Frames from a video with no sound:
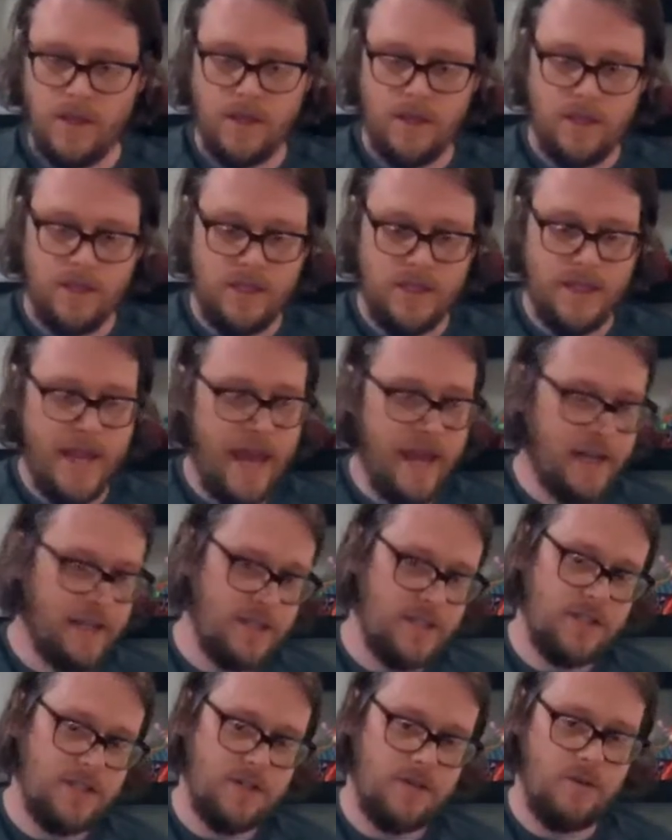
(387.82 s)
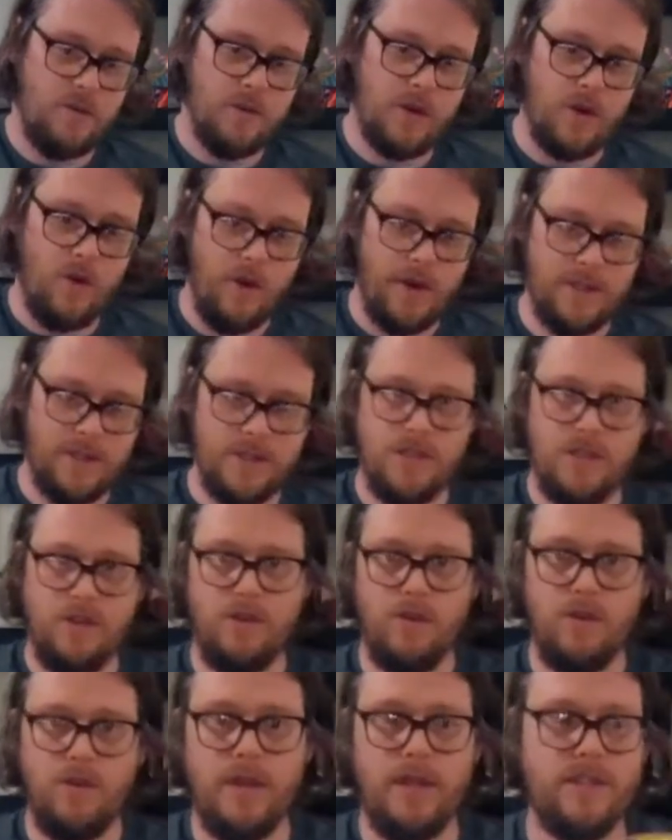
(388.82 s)
Next, we're going
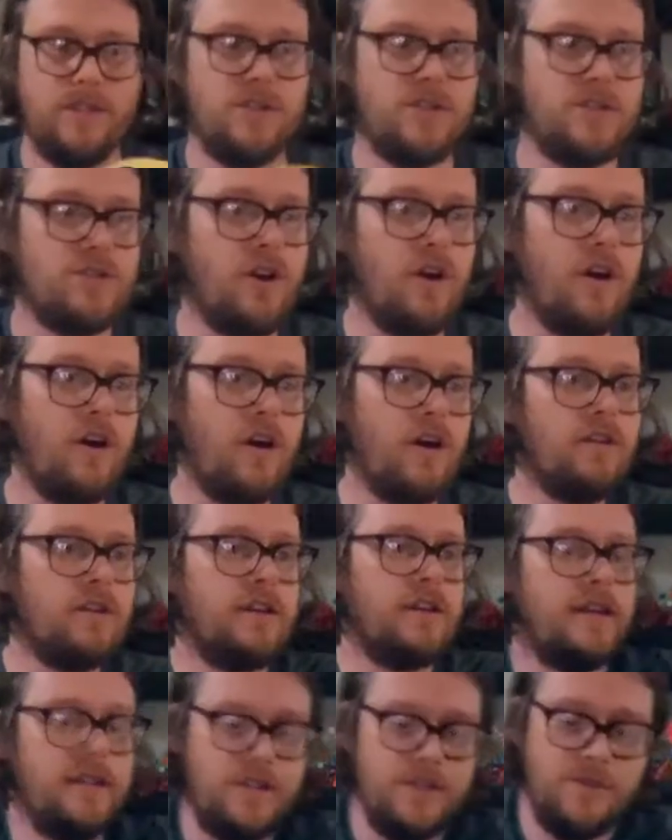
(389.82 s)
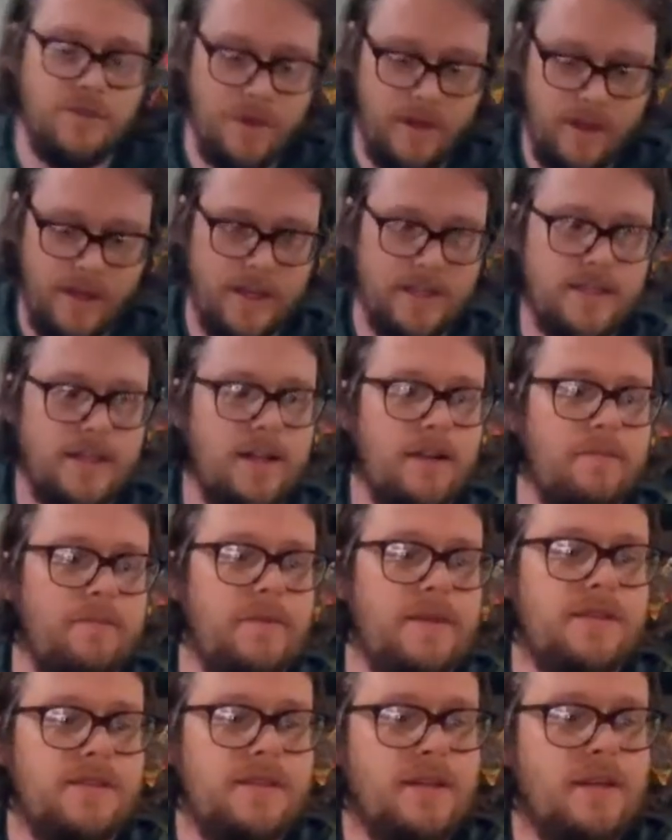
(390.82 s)
to install, and I just realized that I'm
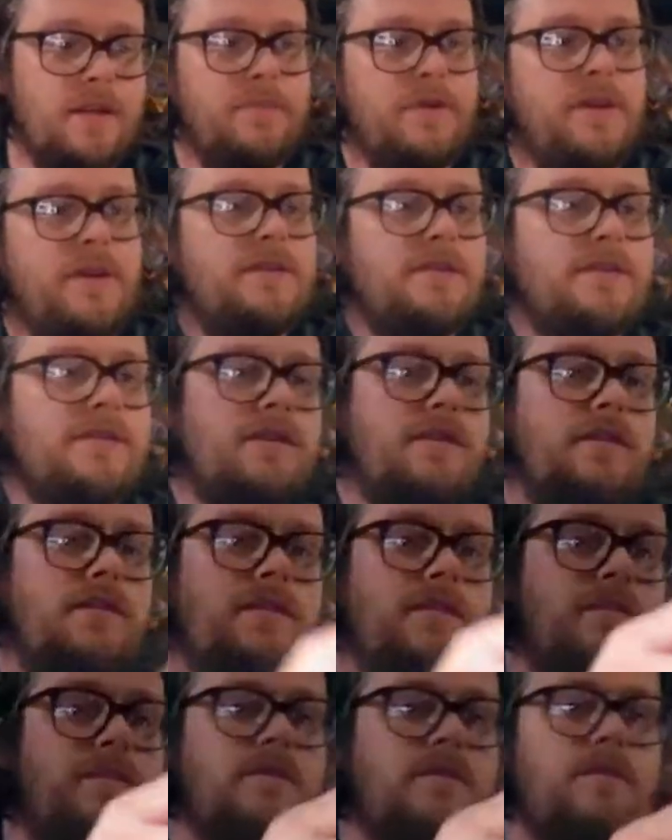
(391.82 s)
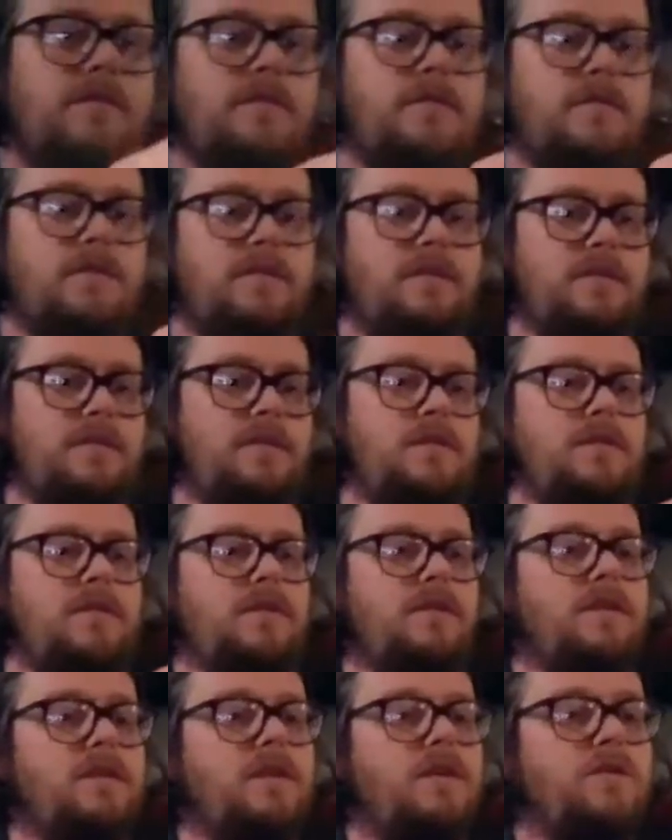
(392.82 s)
missing a piece.
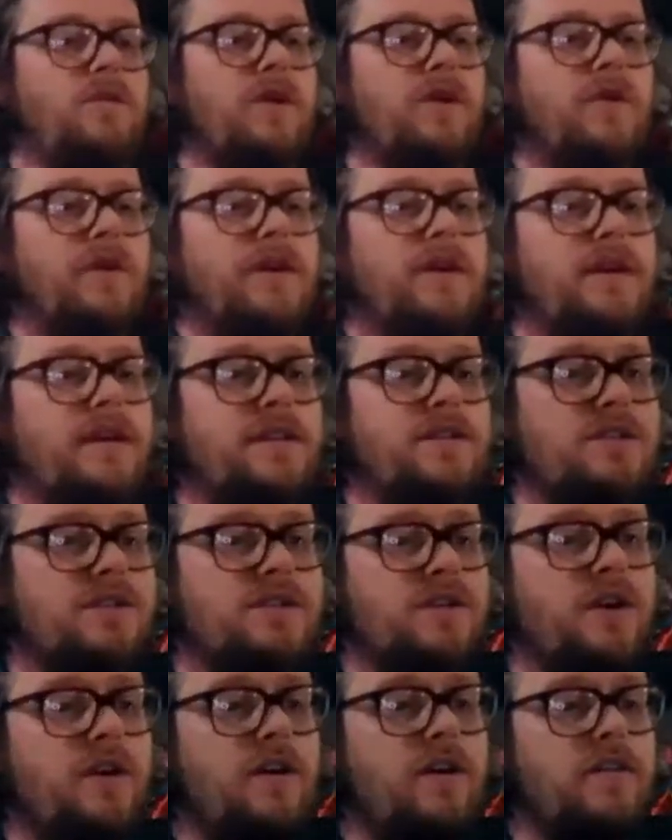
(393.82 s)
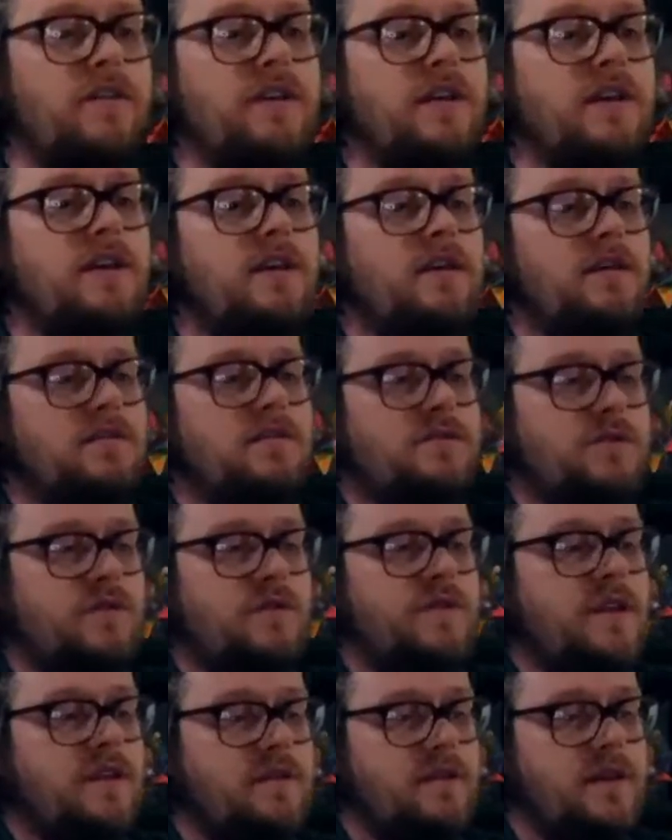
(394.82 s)
We're going to install the
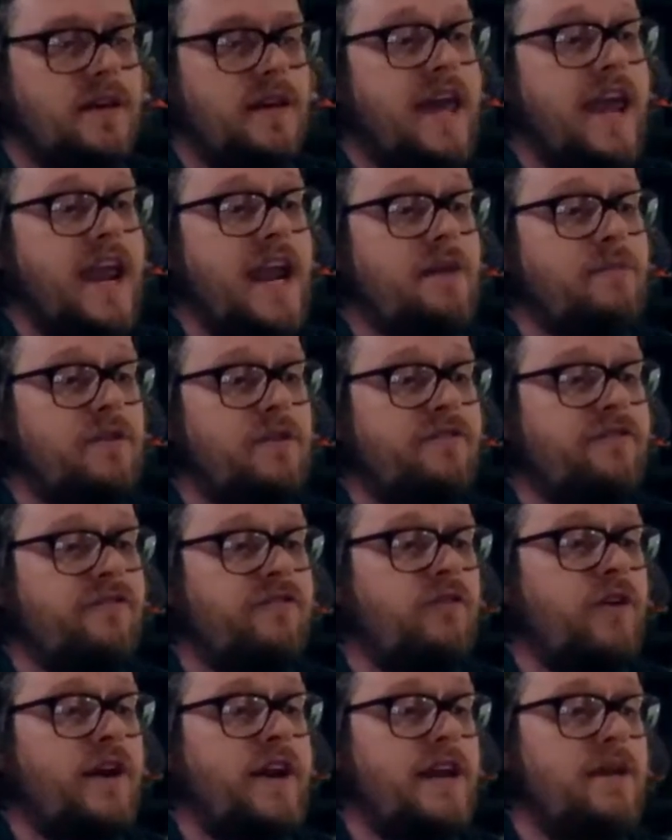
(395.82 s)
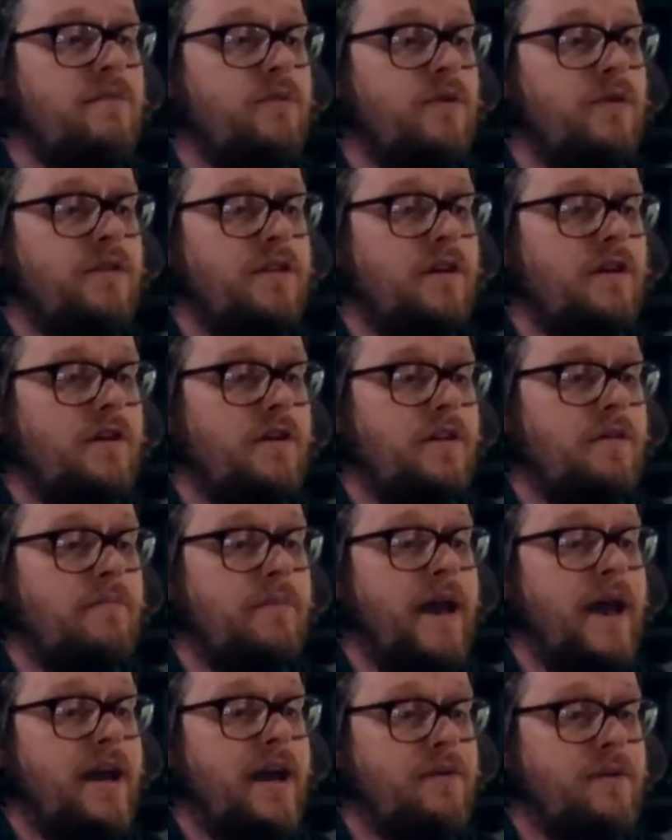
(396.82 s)
sort of the camera frame or the
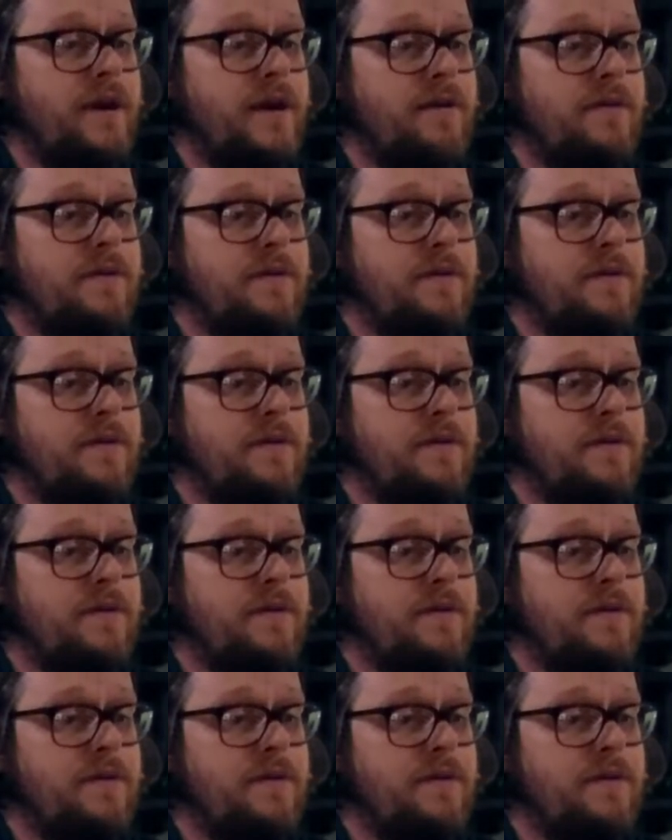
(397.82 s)
background.